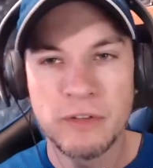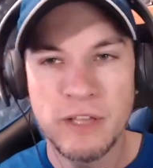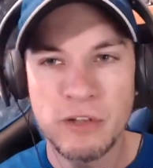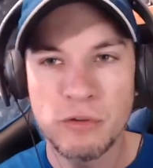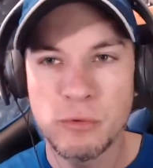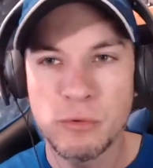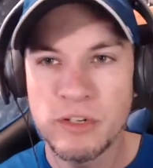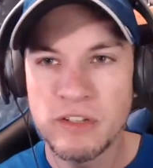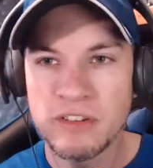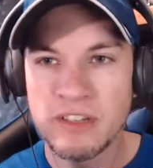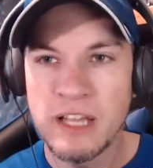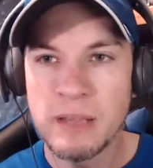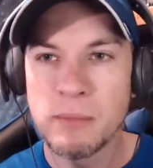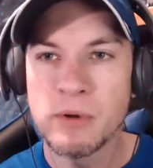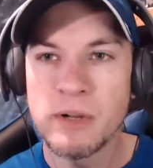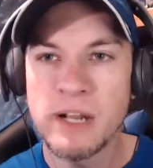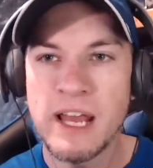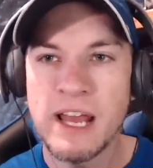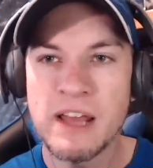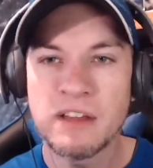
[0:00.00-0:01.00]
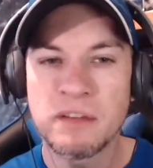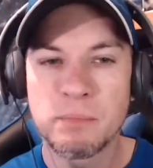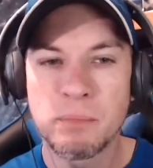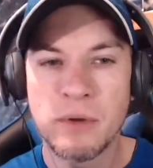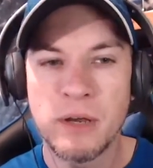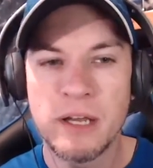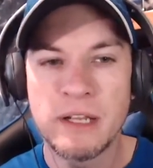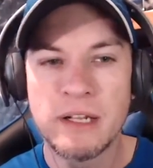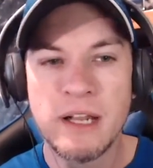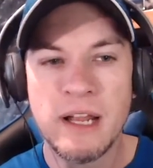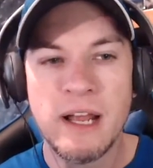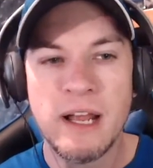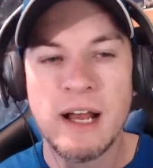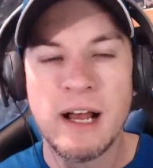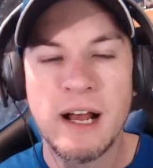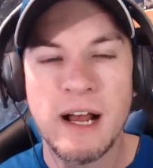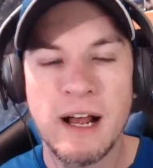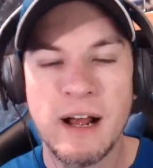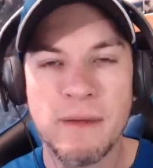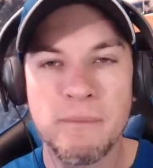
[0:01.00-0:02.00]
That's what he's labeled as, but
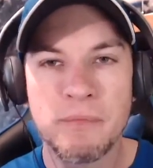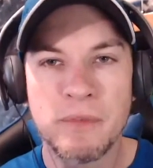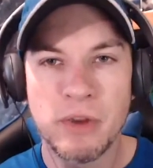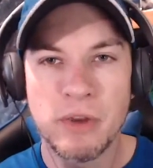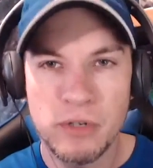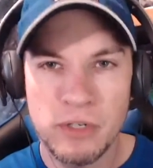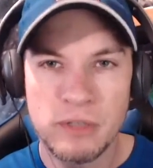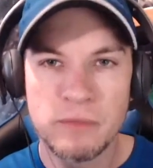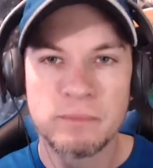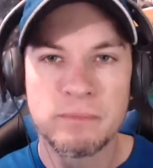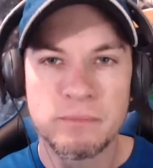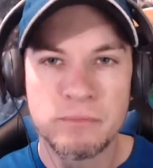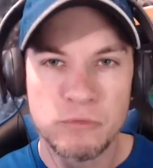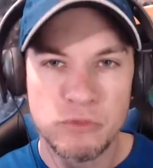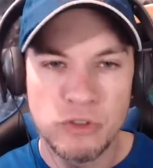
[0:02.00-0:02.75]
they're going to